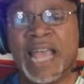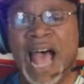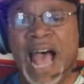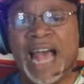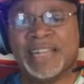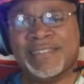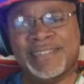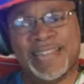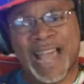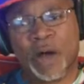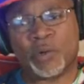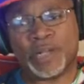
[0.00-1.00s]
I
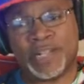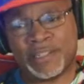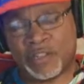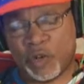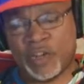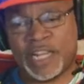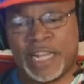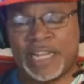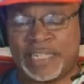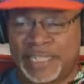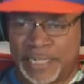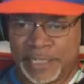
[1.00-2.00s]
doubt it's going to get a
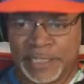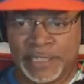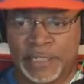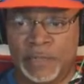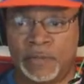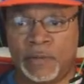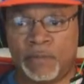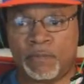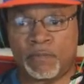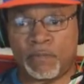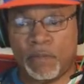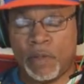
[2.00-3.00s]
second season.
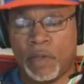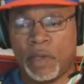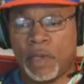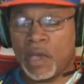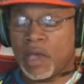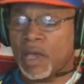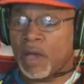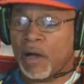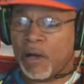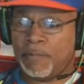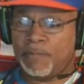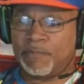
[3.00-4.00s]

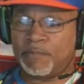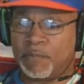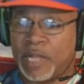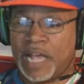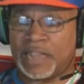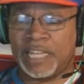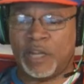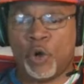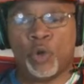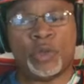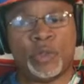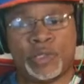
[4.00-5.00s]
Um, I think
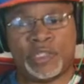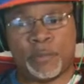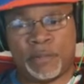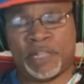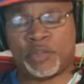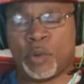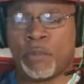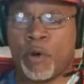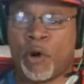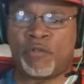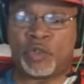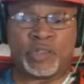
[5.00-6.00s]
Hulu is the place where
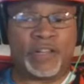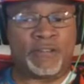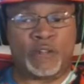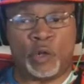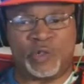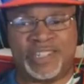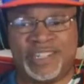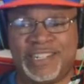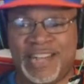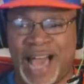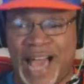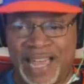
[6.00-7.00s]
Marvel stuff goes to
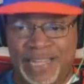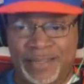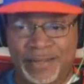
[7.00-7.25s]
die.